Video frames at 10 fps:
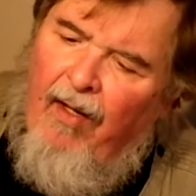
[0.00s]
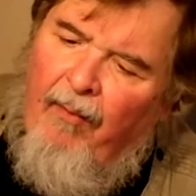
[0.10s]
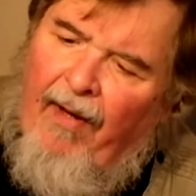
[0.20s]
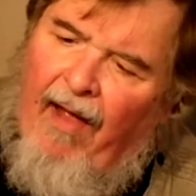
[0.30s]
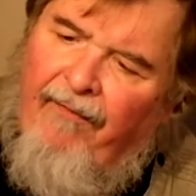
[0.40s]

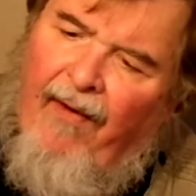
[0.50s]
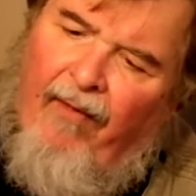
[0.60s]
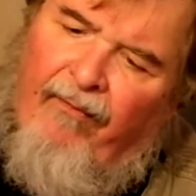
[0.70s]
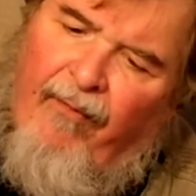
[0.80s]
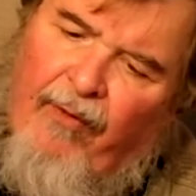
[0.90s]
But I
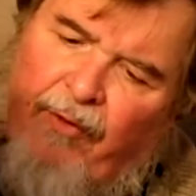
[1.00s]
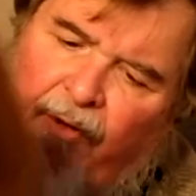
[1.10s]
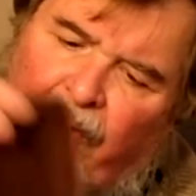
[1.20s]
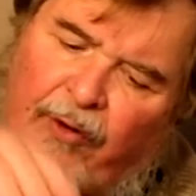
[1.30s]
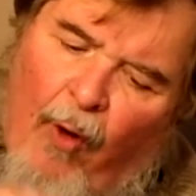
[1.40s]
found for
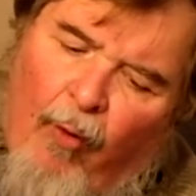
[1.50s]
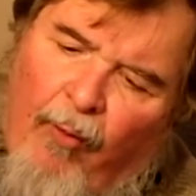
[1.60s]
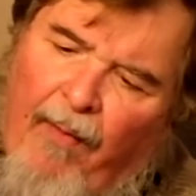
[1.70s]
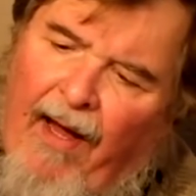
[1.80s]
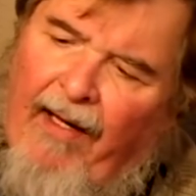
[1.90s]
just a
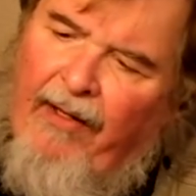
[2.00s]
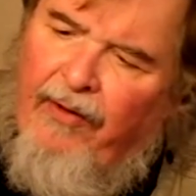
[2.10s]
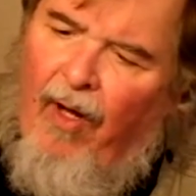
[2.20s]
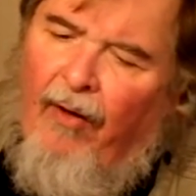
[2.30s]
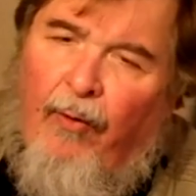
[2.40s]
shoulder bag,
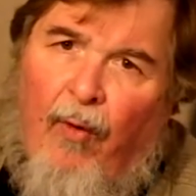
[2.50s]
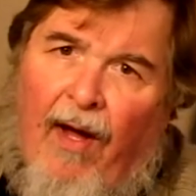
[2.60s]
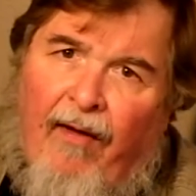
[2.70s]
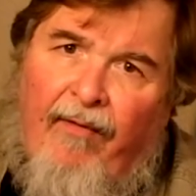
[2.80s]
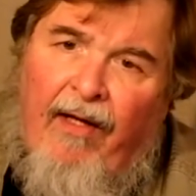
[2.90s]
it's not too
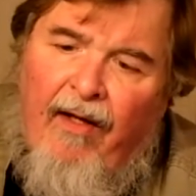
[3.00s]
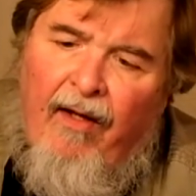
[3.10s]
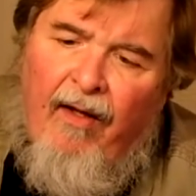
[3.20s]
heavy.